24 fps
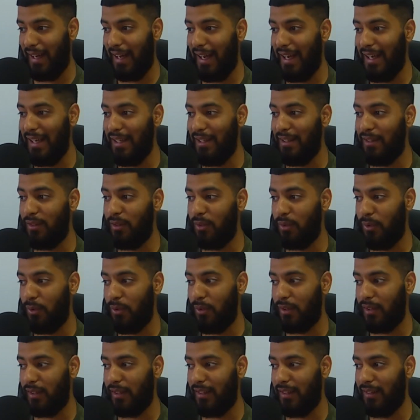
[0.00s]
I
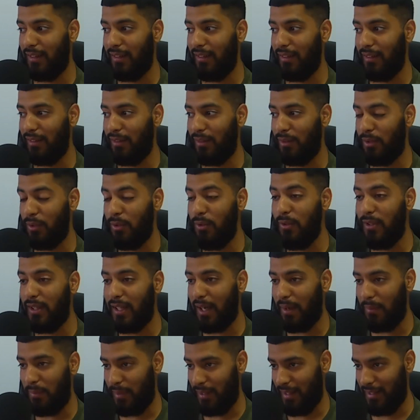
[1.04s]
took 2
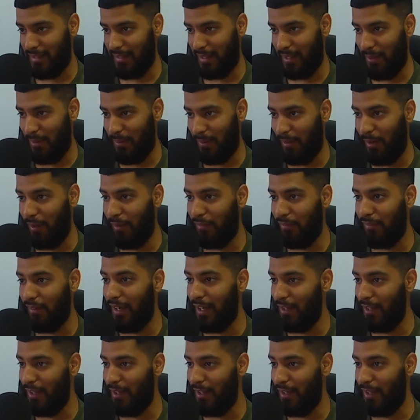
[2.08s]
gap years out of